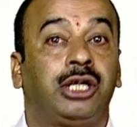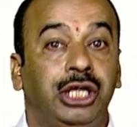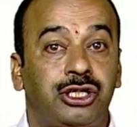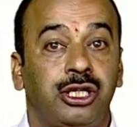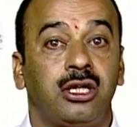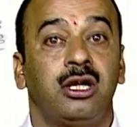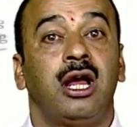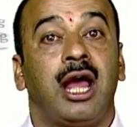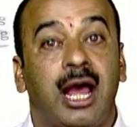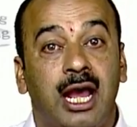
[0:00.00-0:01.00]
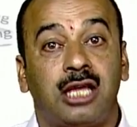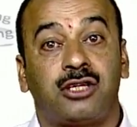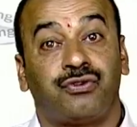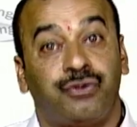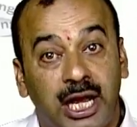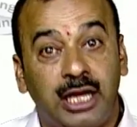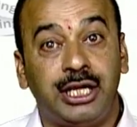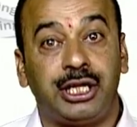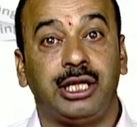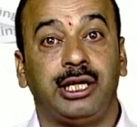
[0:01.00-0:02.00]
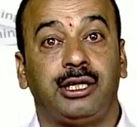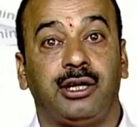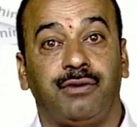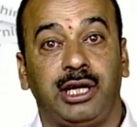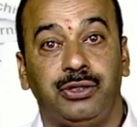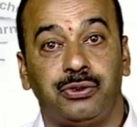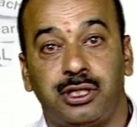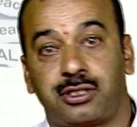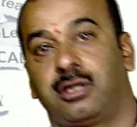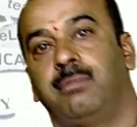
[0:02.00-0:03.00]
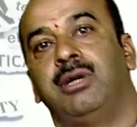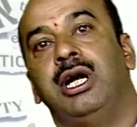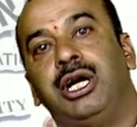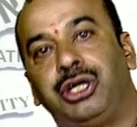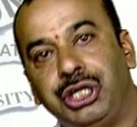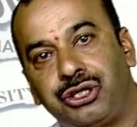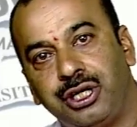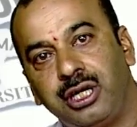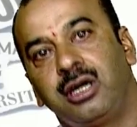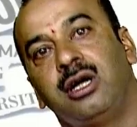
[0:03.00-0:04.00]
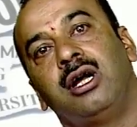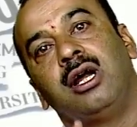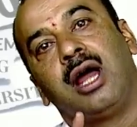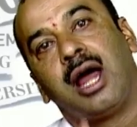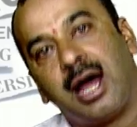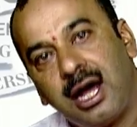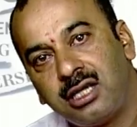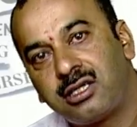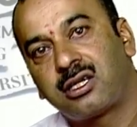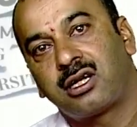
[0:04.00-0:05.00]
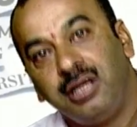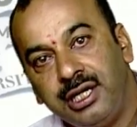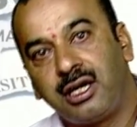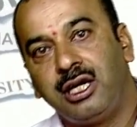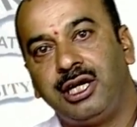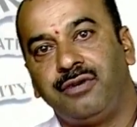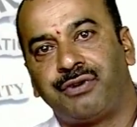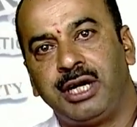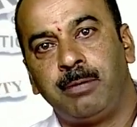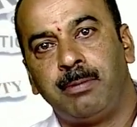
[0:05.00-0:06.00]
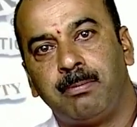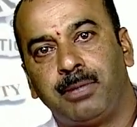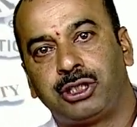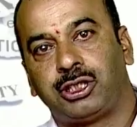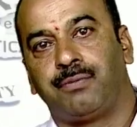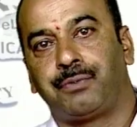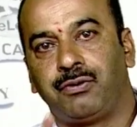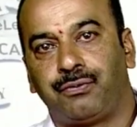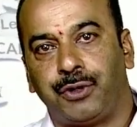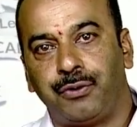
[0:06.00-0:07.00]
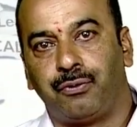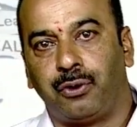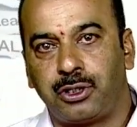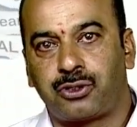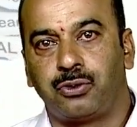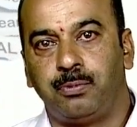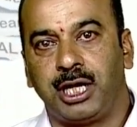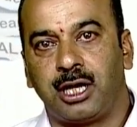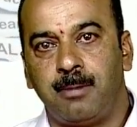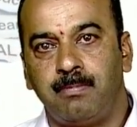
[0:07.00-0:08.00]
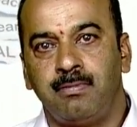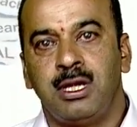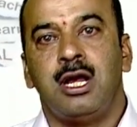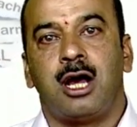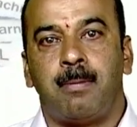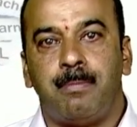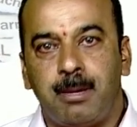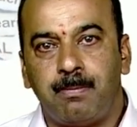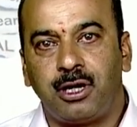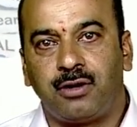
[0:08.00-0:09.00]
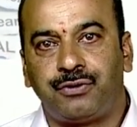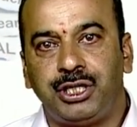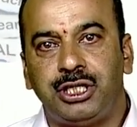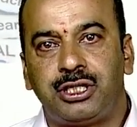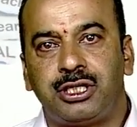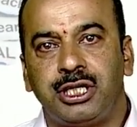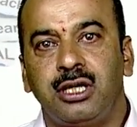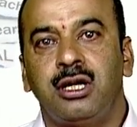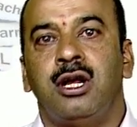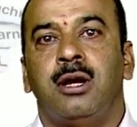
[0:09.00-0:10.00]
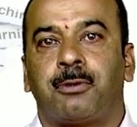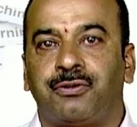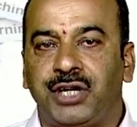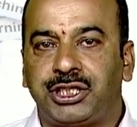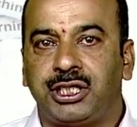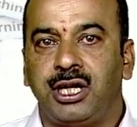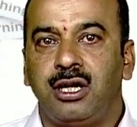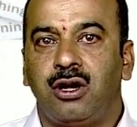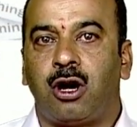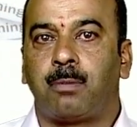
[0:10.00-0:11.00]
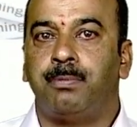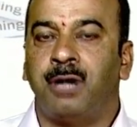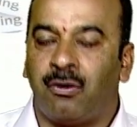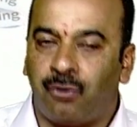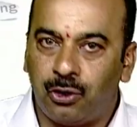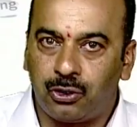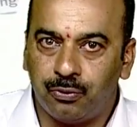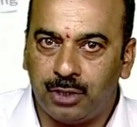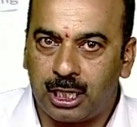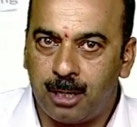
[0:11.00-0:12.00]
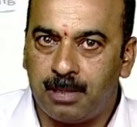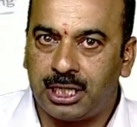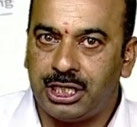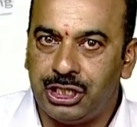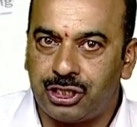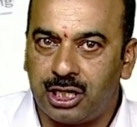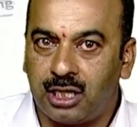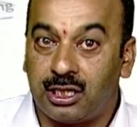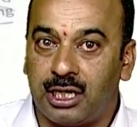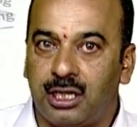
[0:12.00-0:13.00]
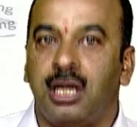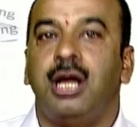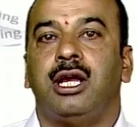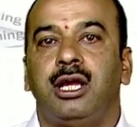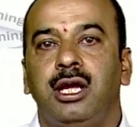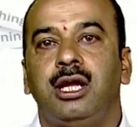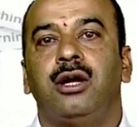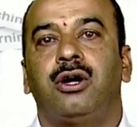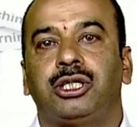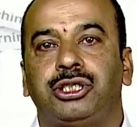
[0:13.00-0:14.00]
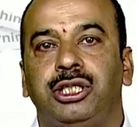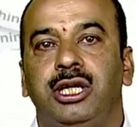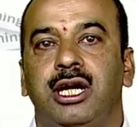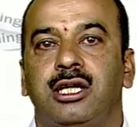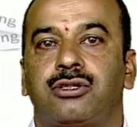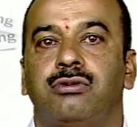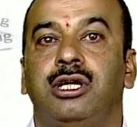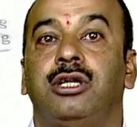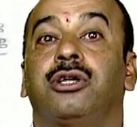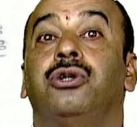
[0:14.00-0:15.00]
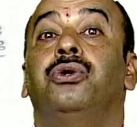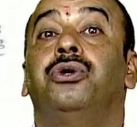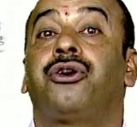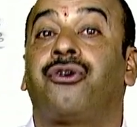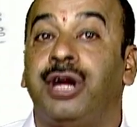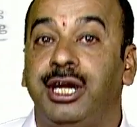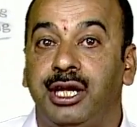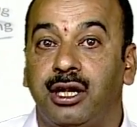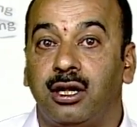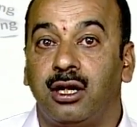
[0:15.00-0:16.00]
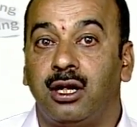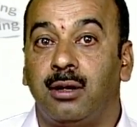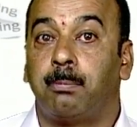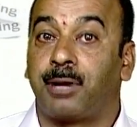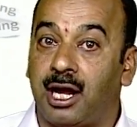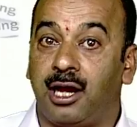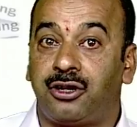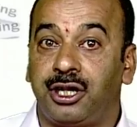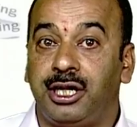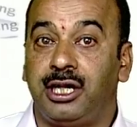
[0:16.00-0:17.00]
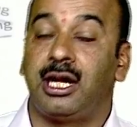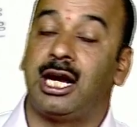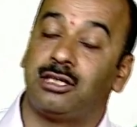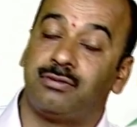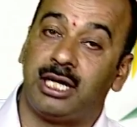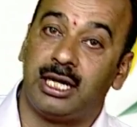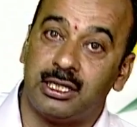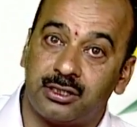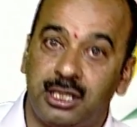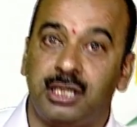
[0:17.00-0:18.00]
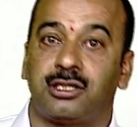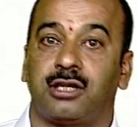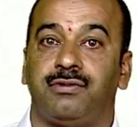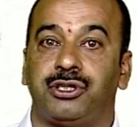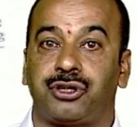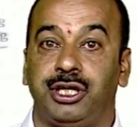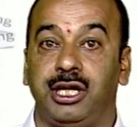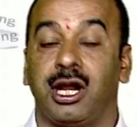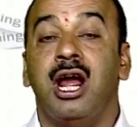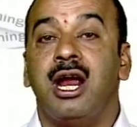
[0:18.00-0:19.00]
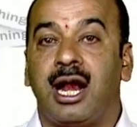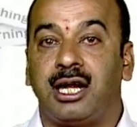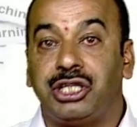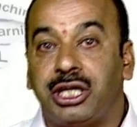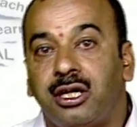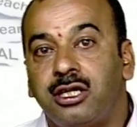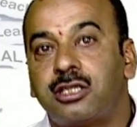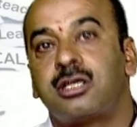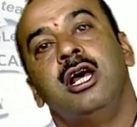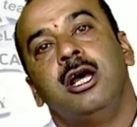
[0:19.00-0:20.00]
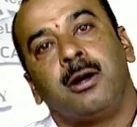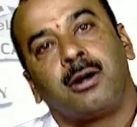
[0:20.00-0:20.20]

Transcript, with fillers: Teaching has well integrated value system. Teaching has clearly defined membership. If one wants to become a member of teaching profession or uh, want to become a teacher, then he or she has to undergo training, prior training as well as in-service training. And there is